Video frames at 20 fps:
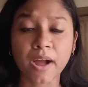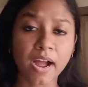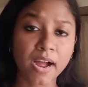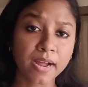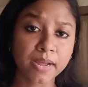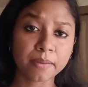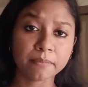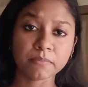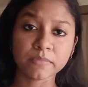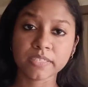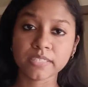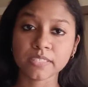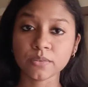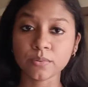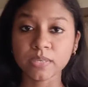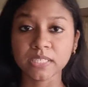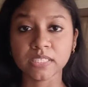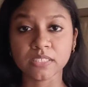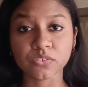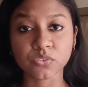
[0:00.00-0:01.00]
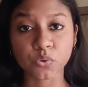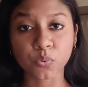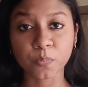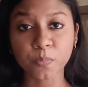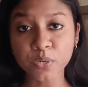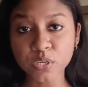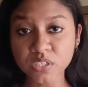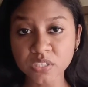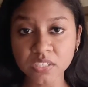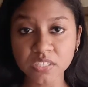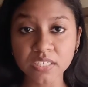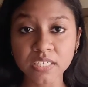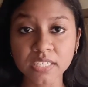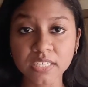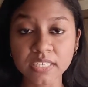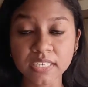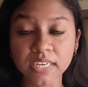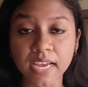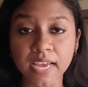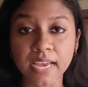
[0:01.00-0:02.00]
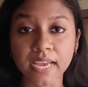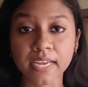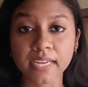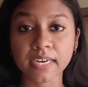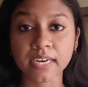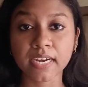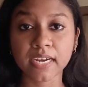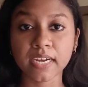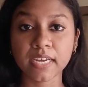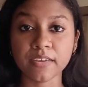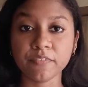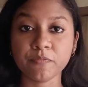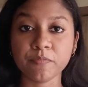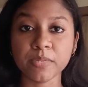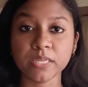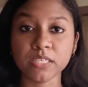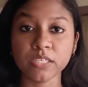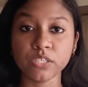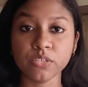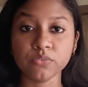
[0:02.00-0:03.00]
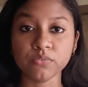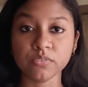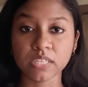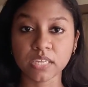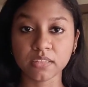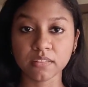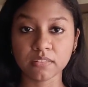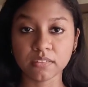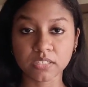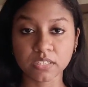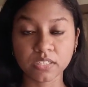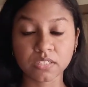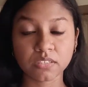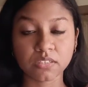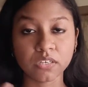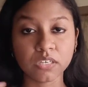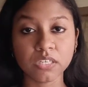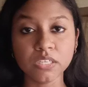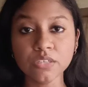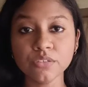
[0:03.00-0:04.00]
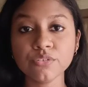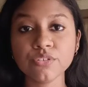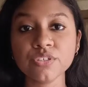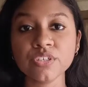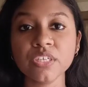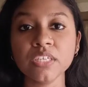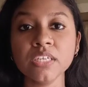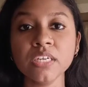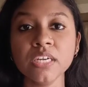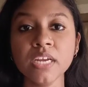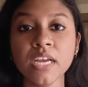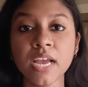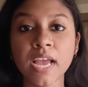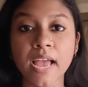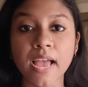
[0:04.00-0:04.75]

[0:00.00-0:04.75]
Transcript: I'm so and so person, and I have been using this solution,